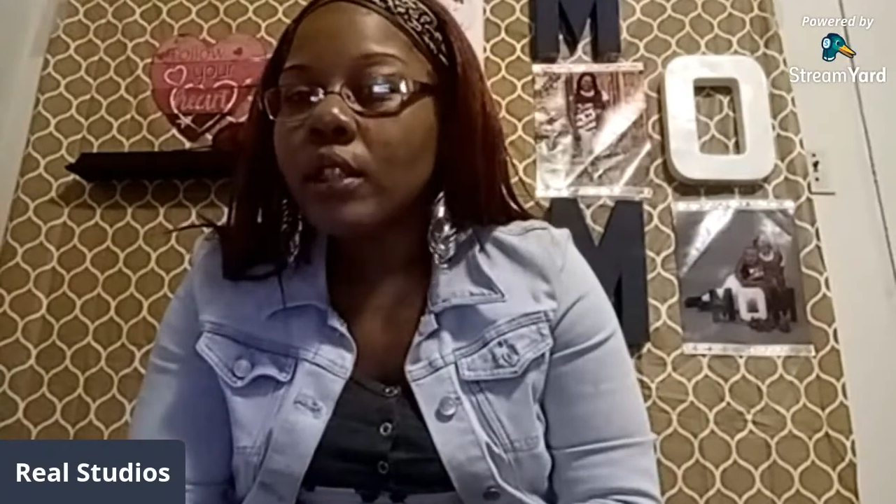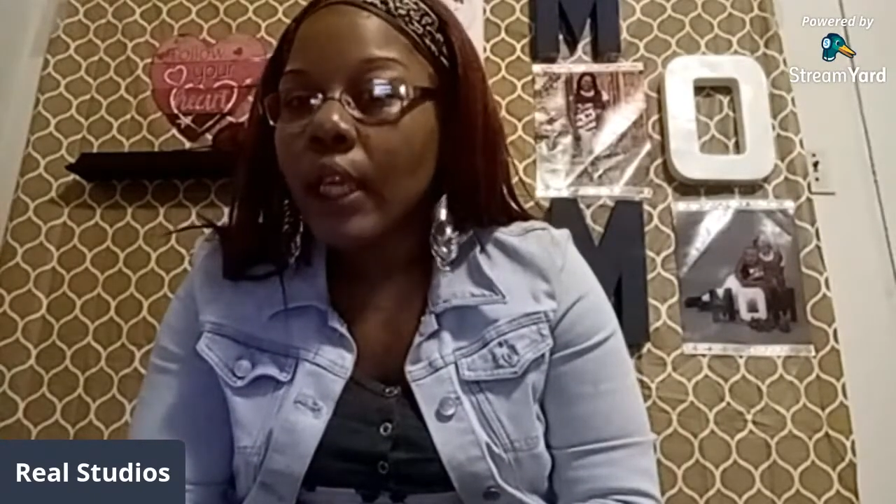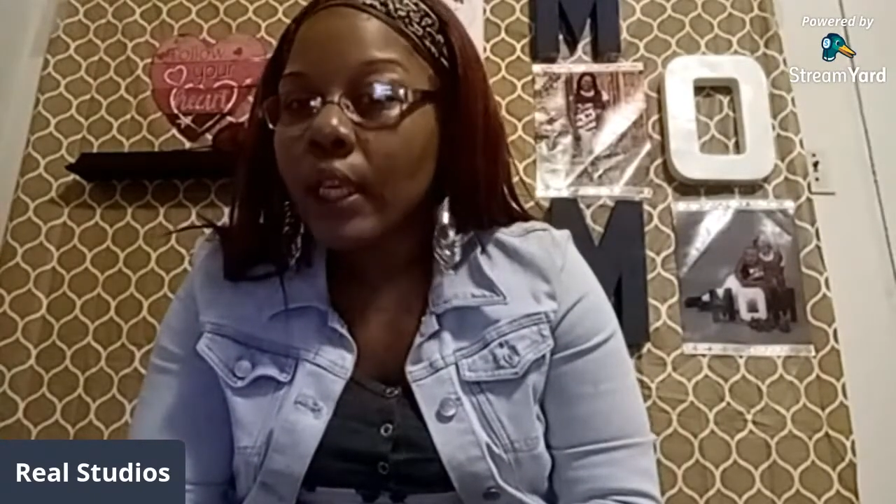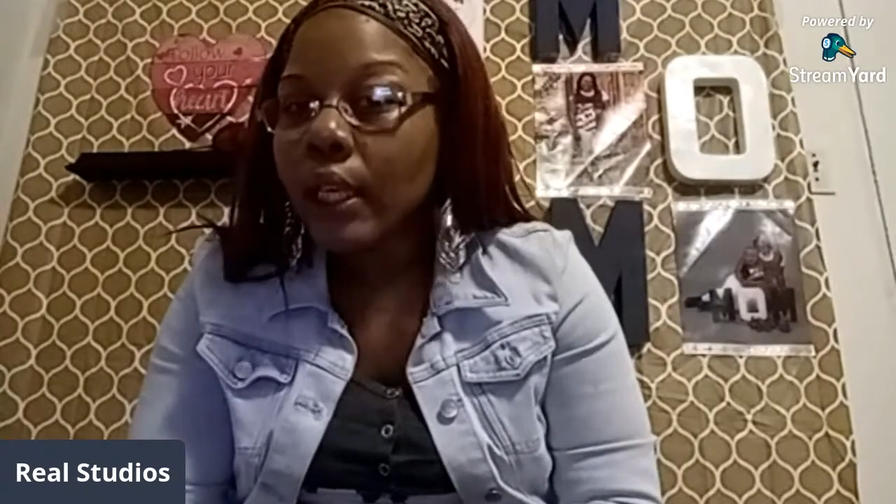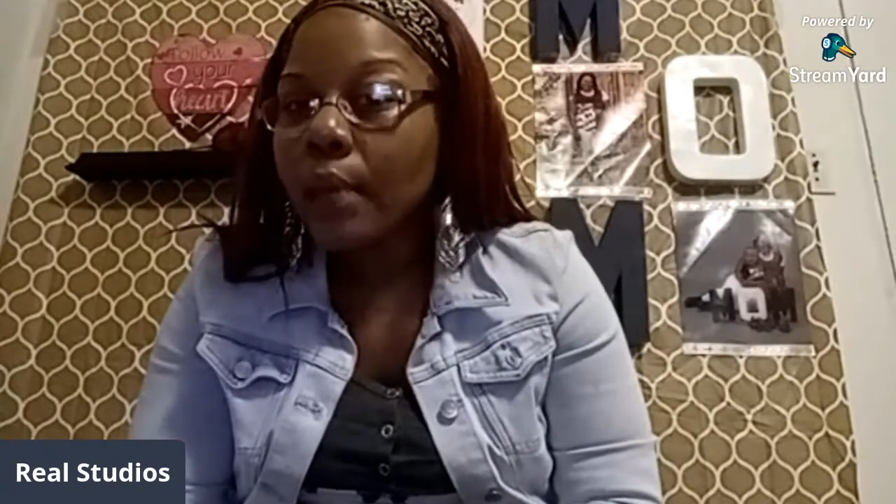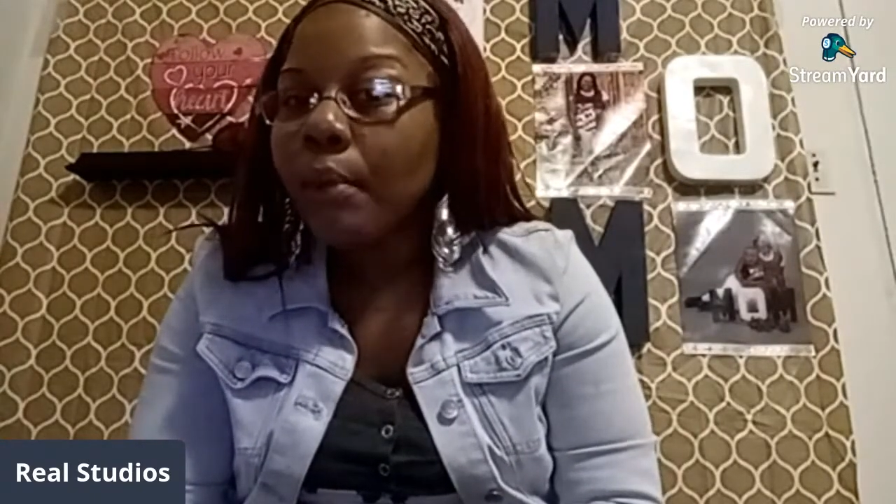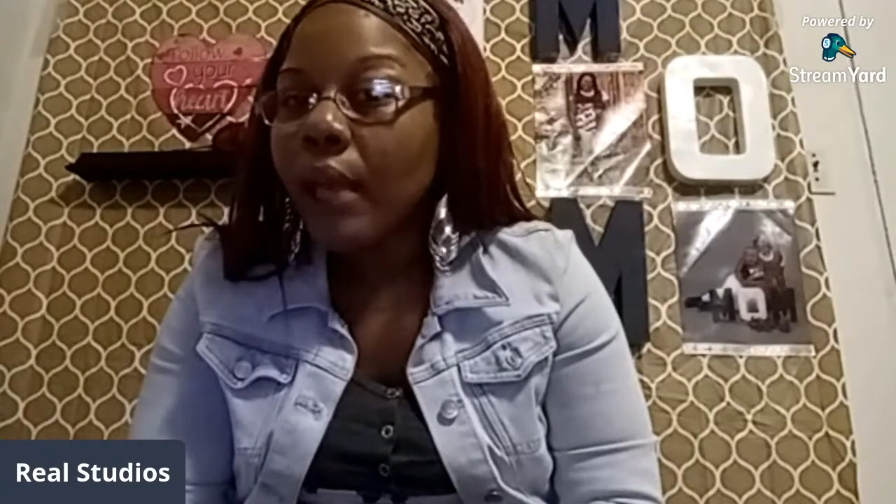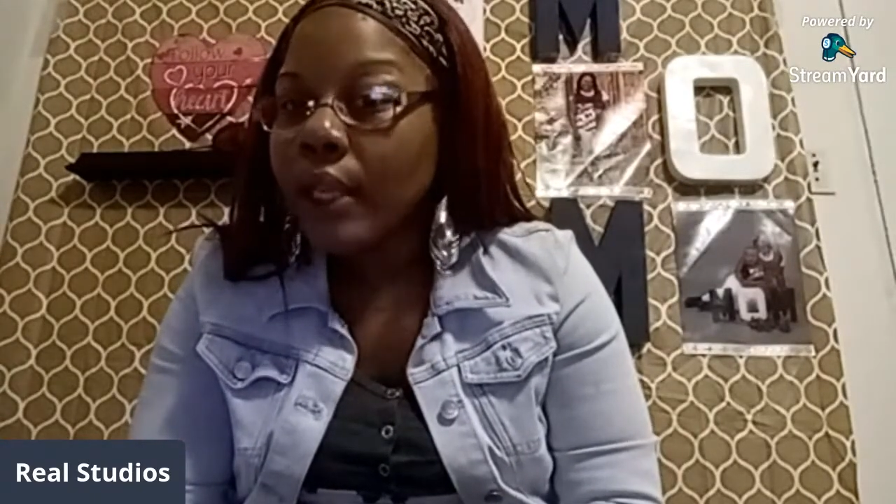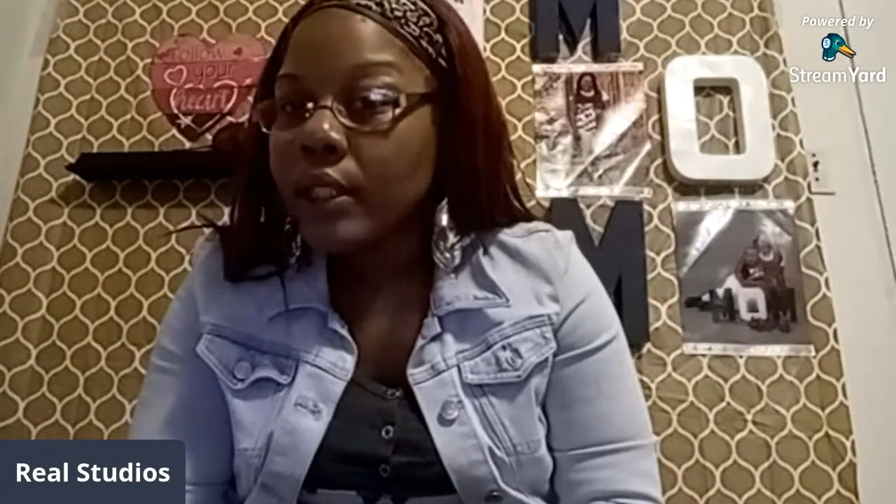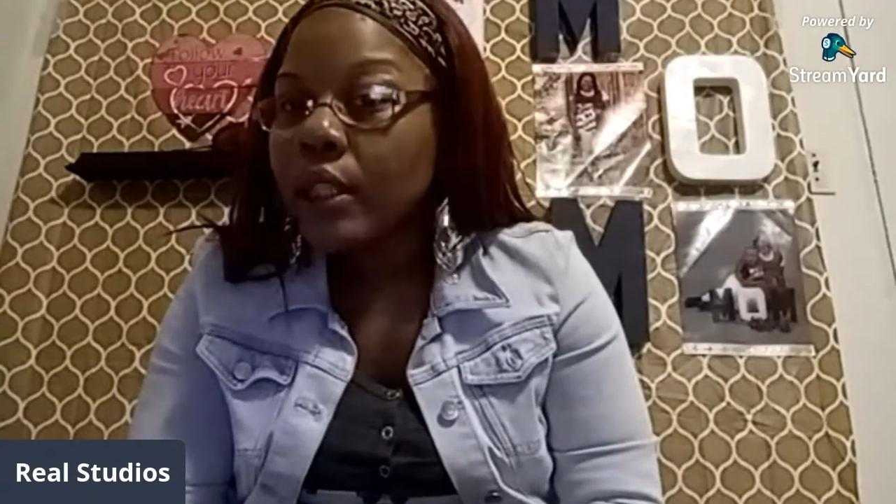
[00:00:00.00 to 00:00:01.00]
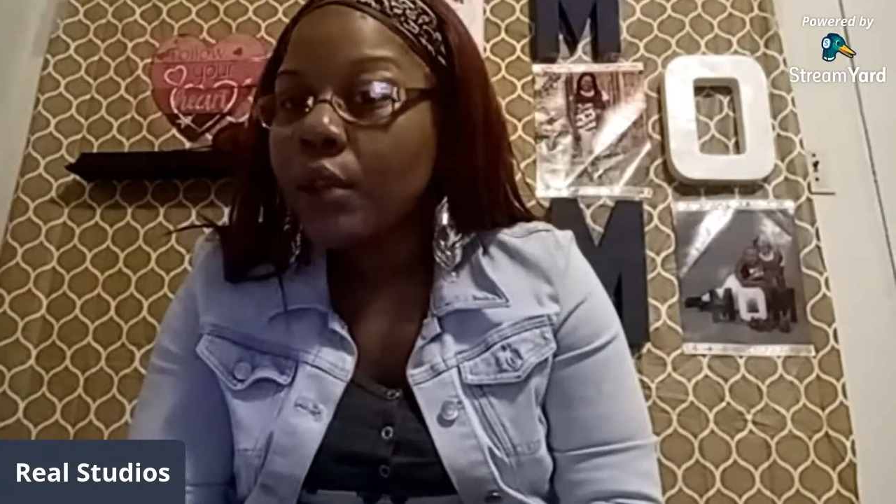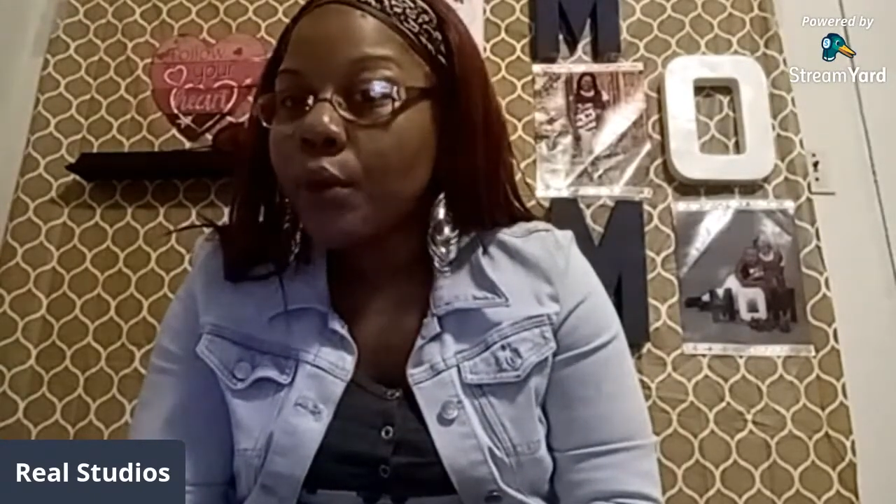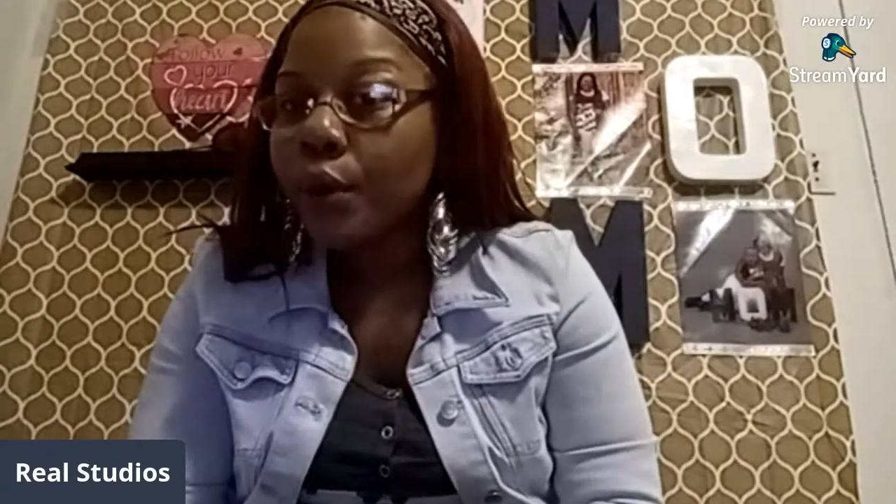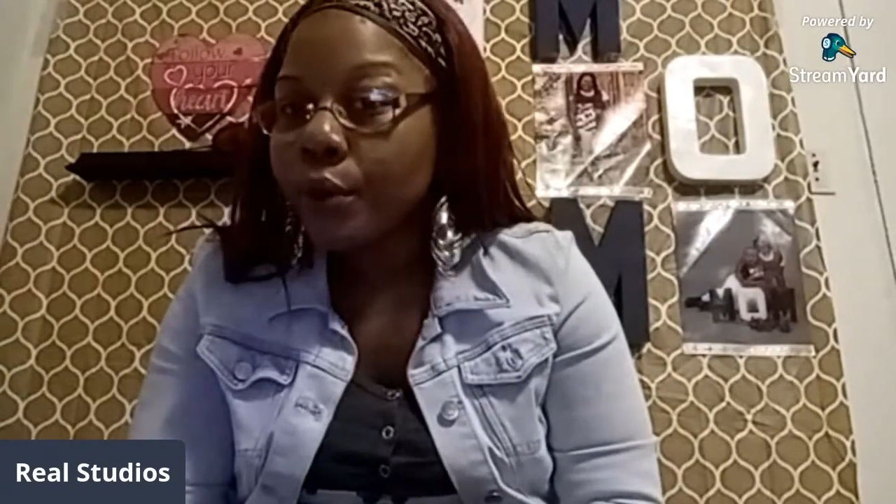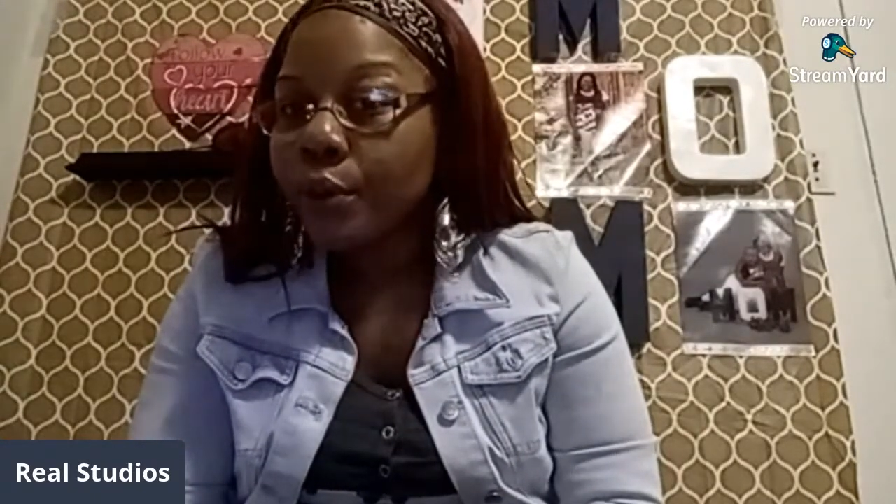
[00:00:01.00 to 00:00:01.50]
taking black seed
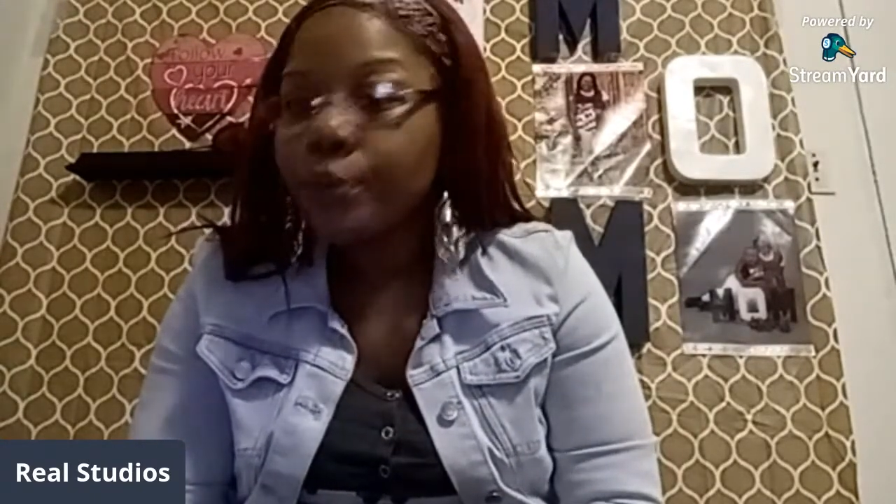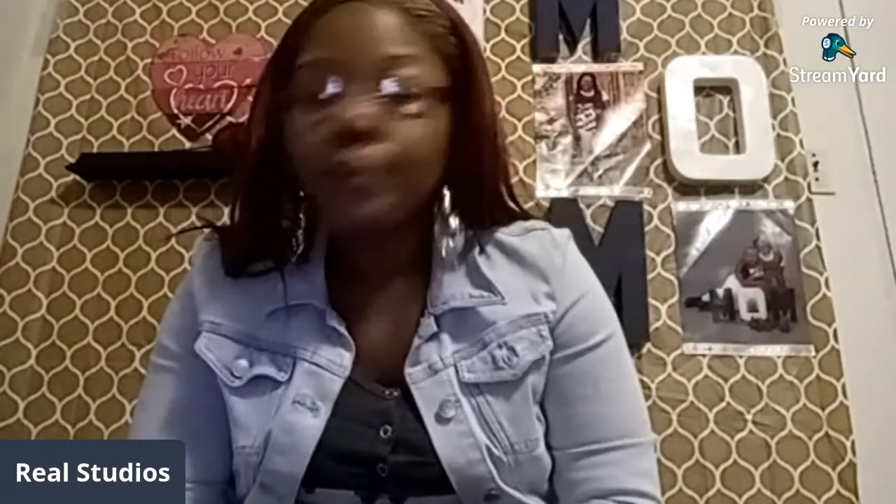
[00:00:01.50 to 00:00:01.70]
oil.